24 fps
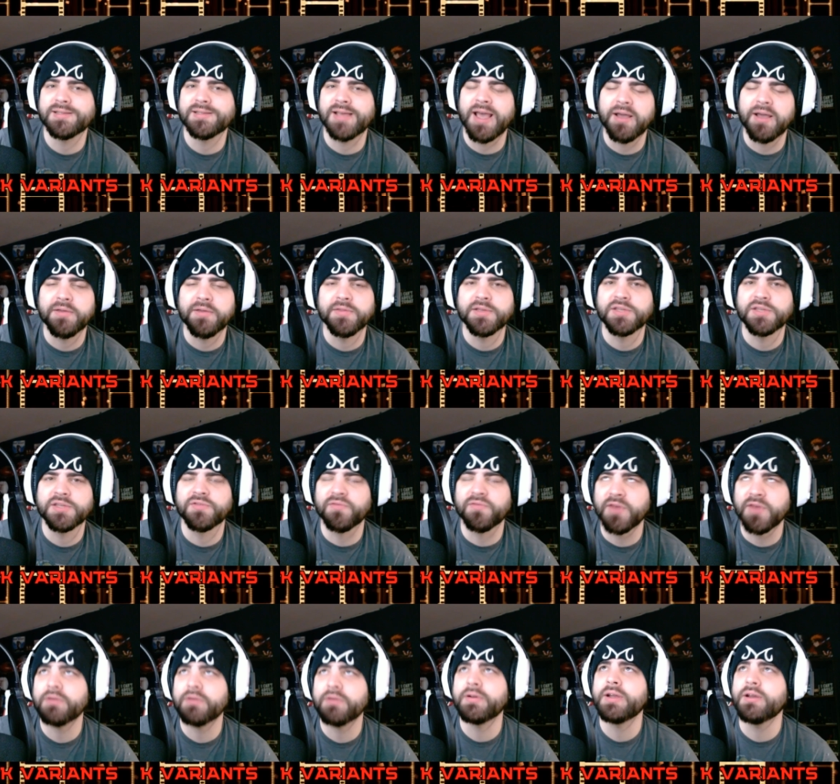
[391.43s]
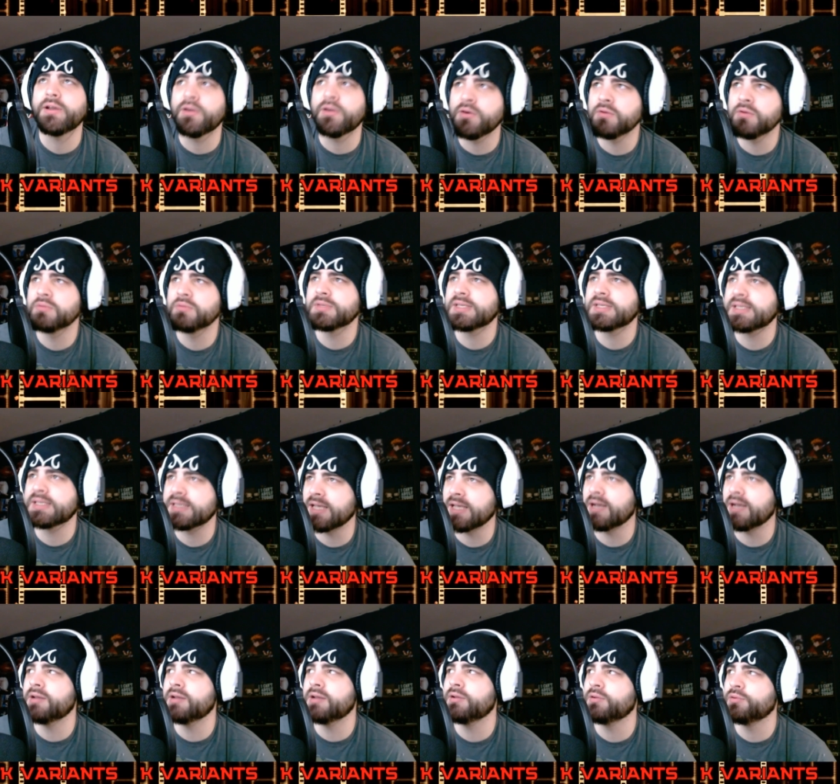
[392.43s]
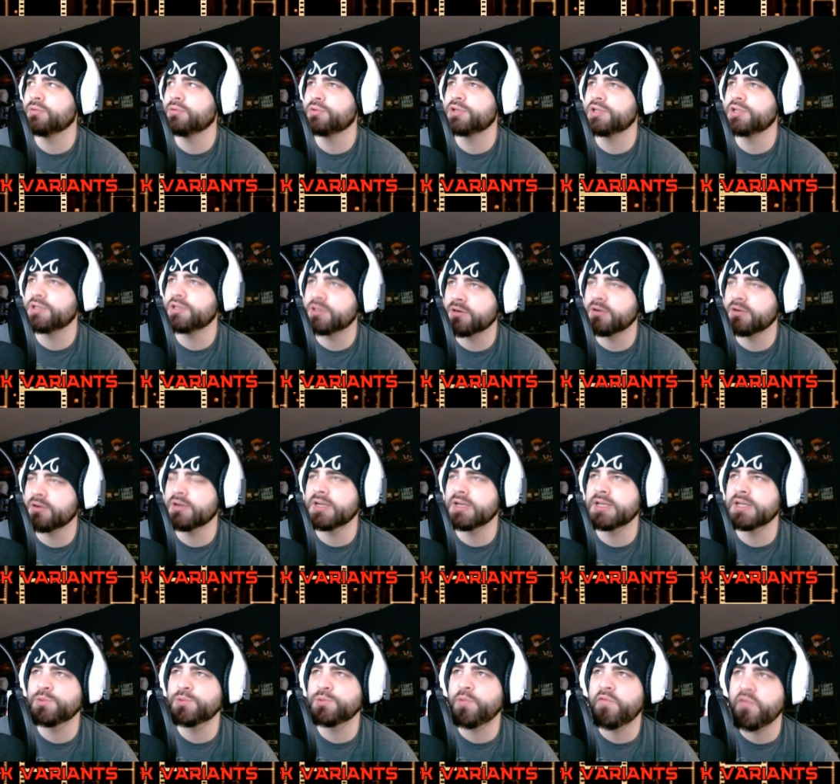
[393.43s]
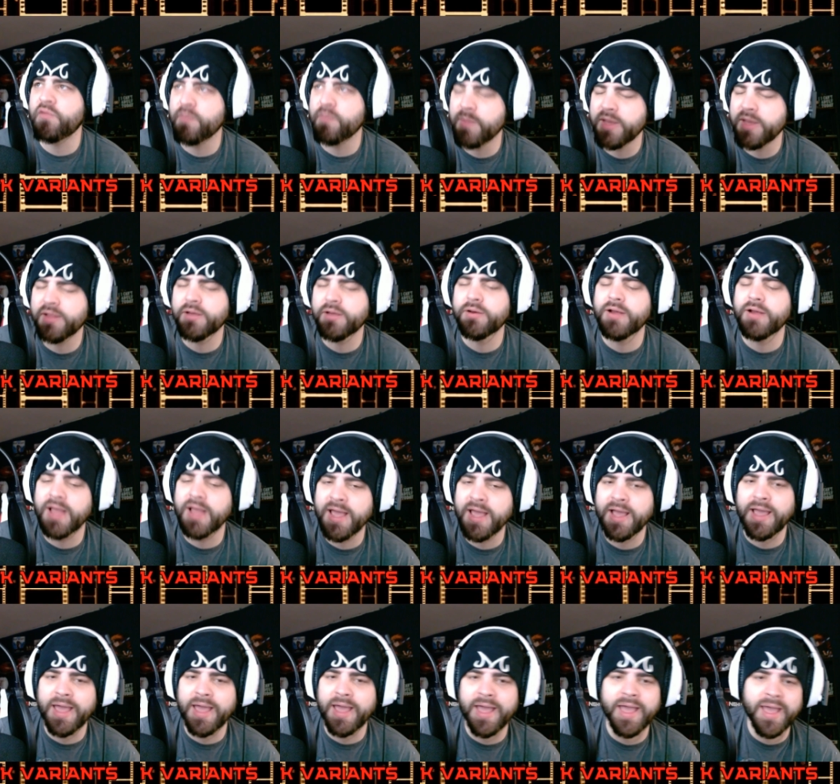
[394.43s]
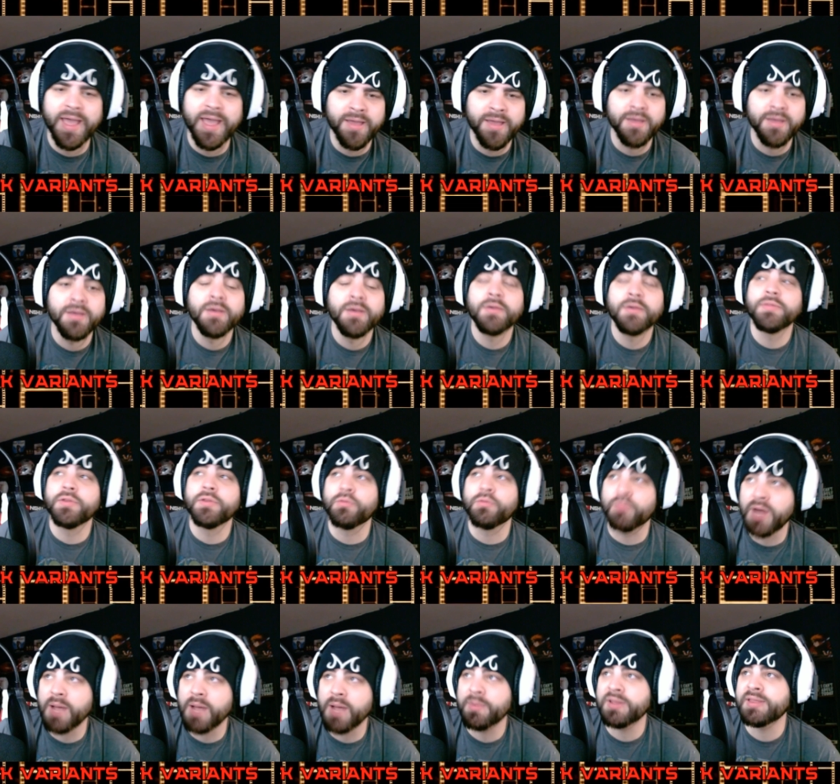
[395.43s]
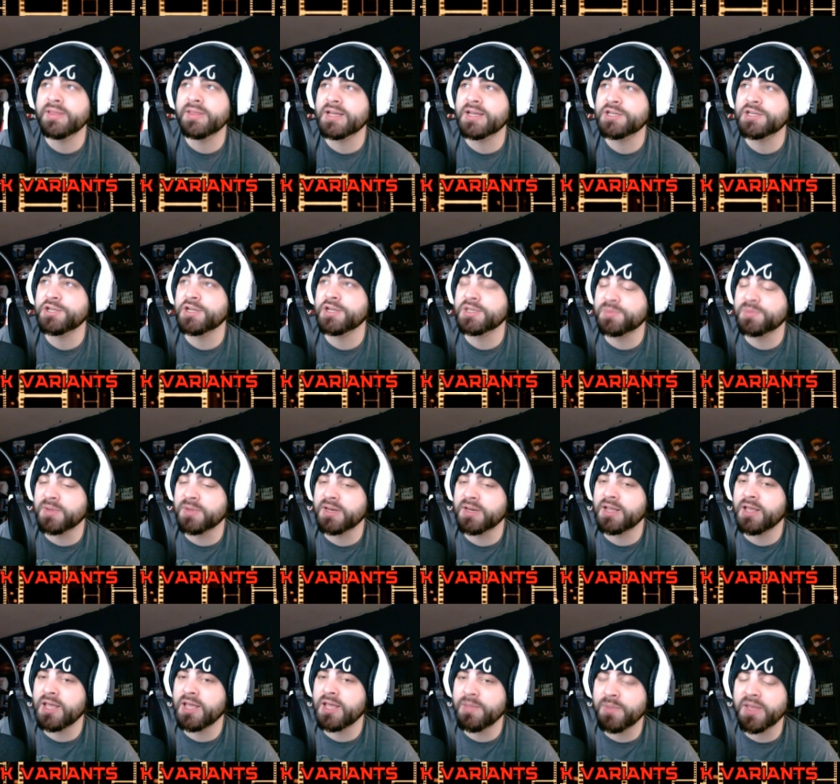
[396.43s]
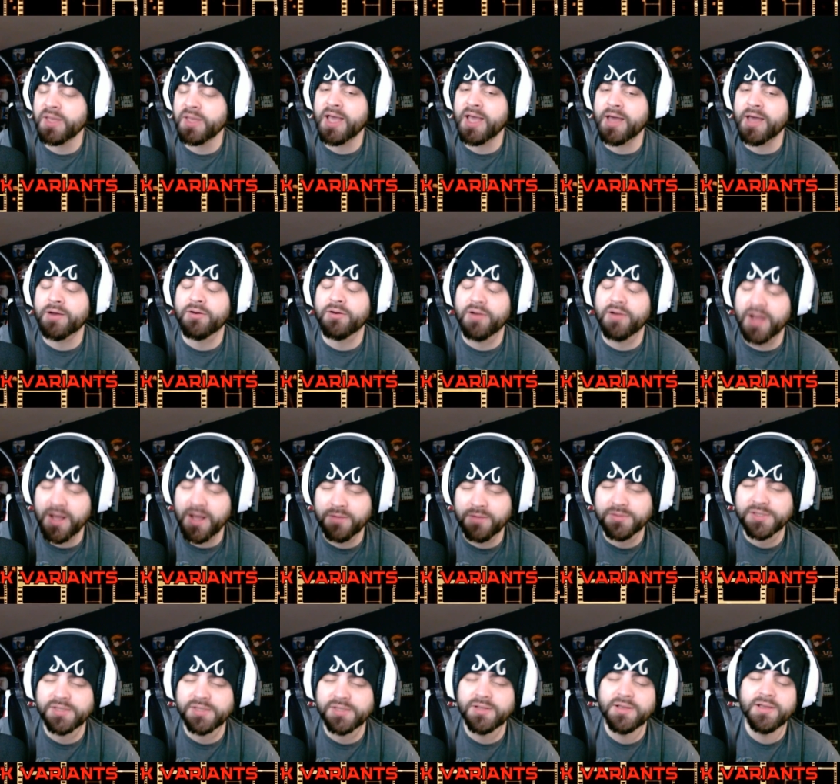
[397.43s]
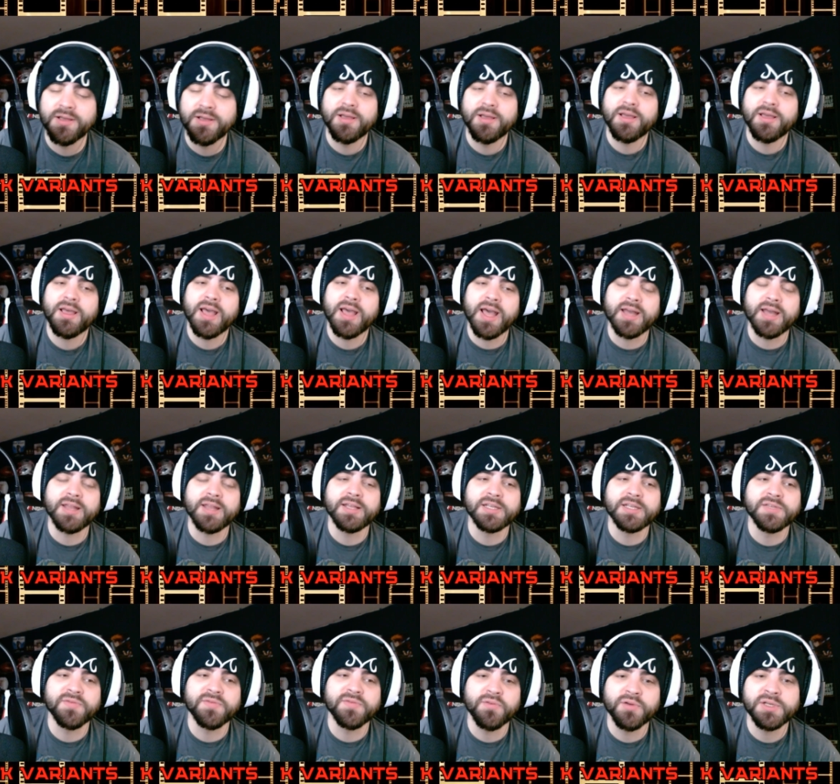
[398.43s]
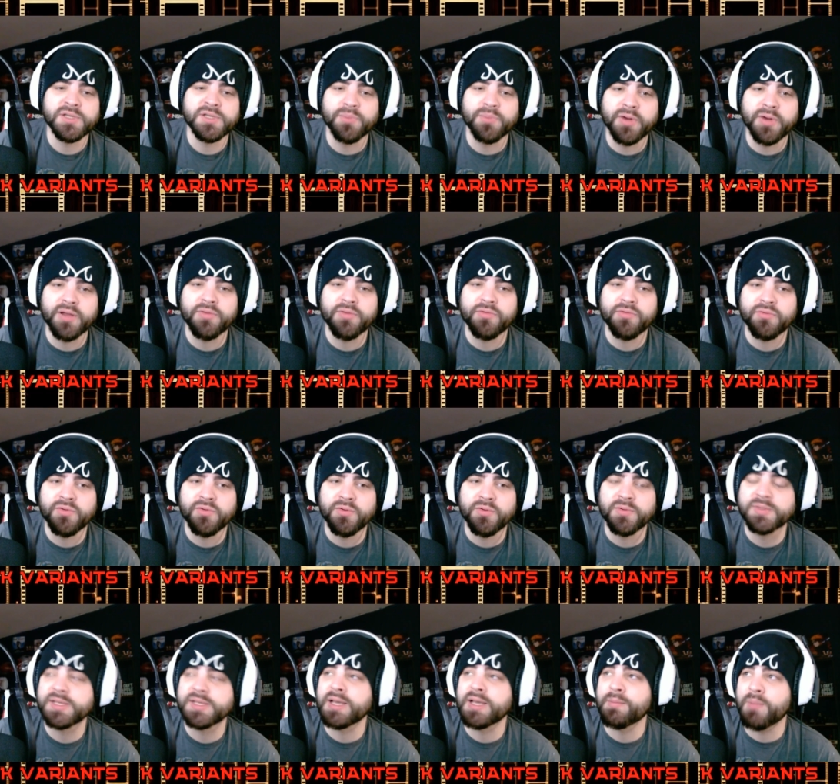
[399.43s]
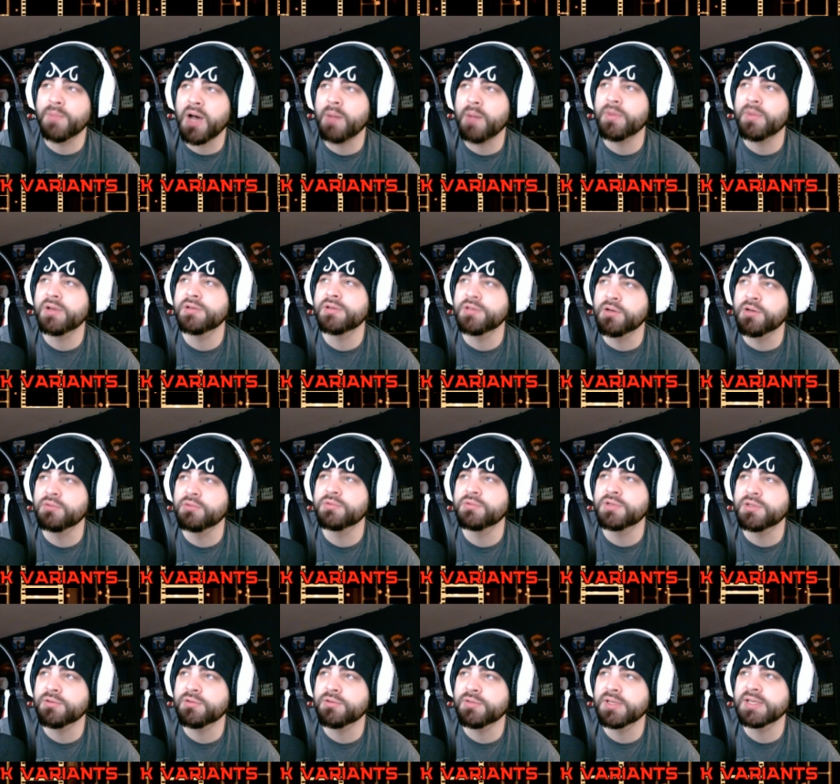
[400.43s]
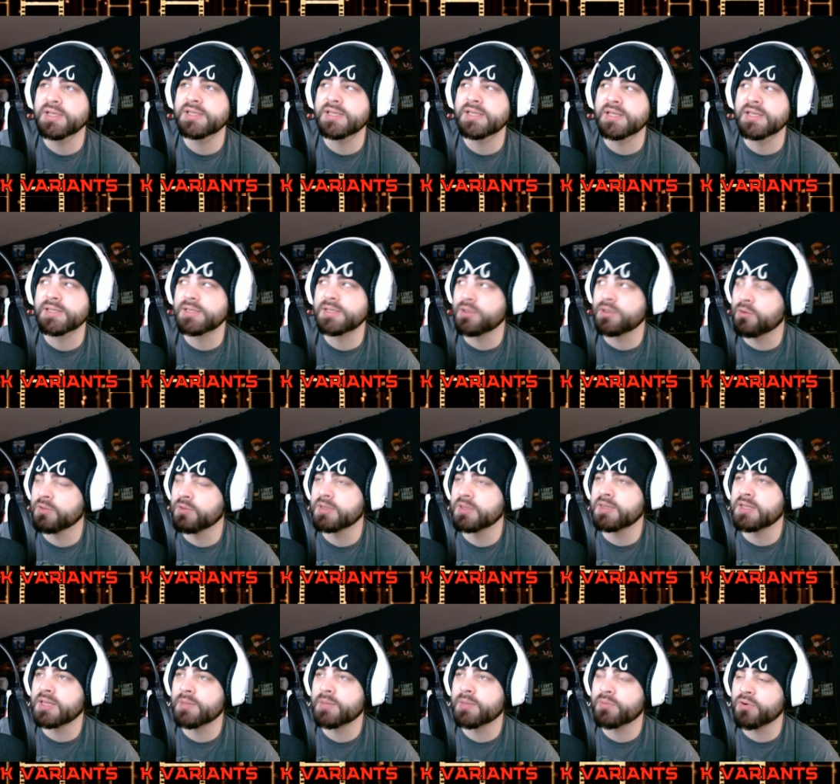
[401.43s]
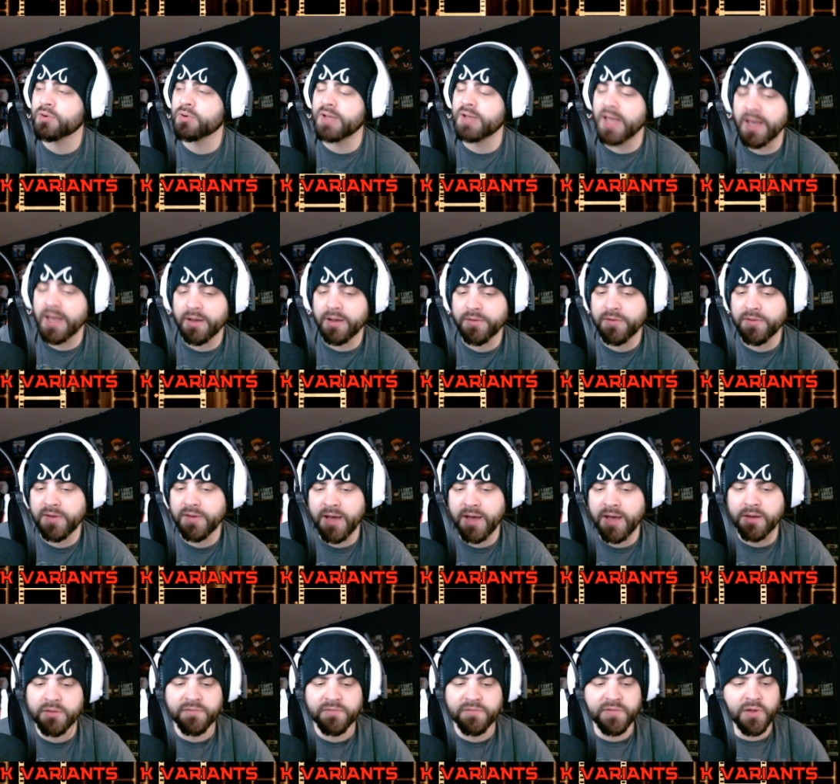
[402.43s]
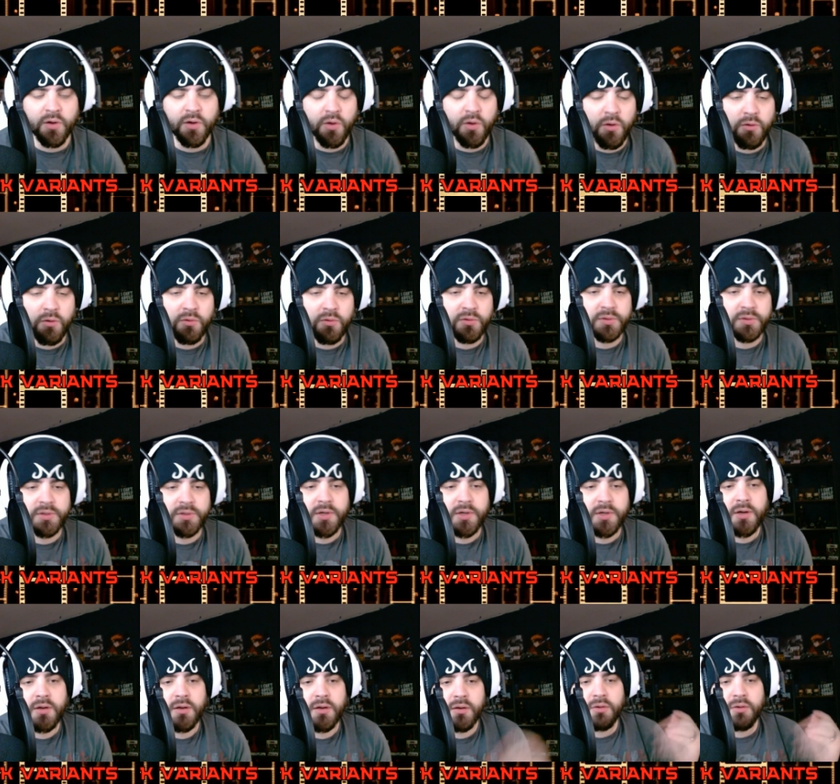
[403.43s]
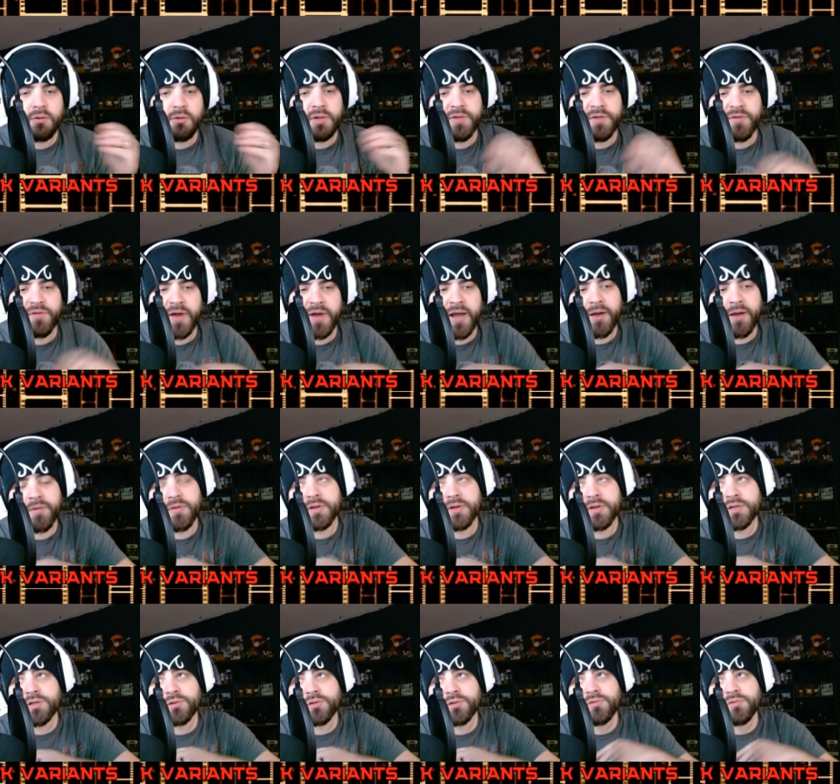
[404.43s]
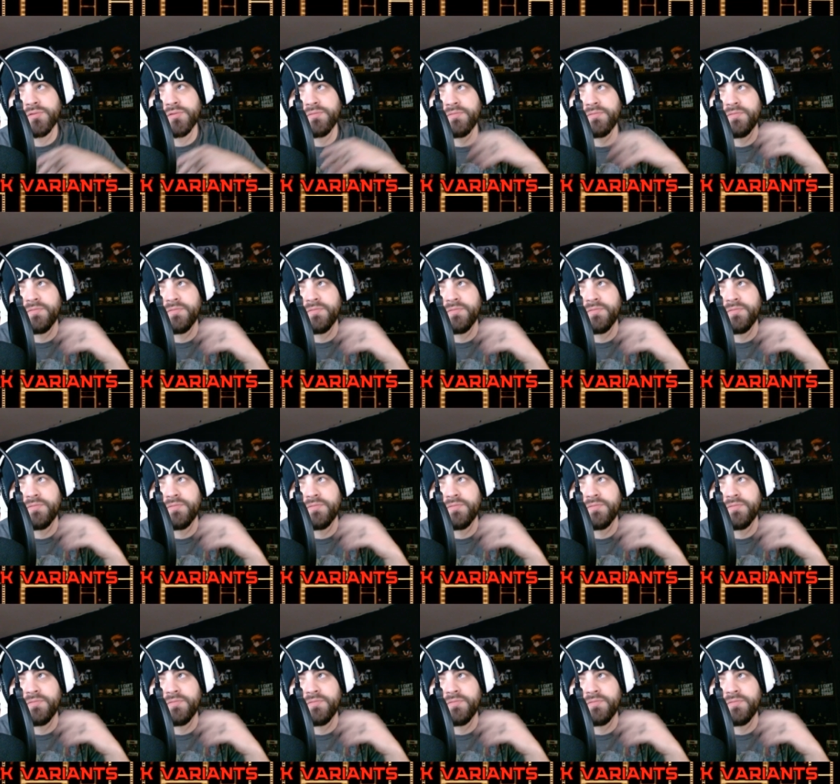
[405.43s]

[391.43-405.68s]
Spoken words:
Agatha's very own son, who she turned into a familiar, aka the rabbit that she has been keeping at her house. Had his voice break through and was like, "Mama, don't do this." And it's the only thing that broke Agatha out of the hole. Only for Agatha to,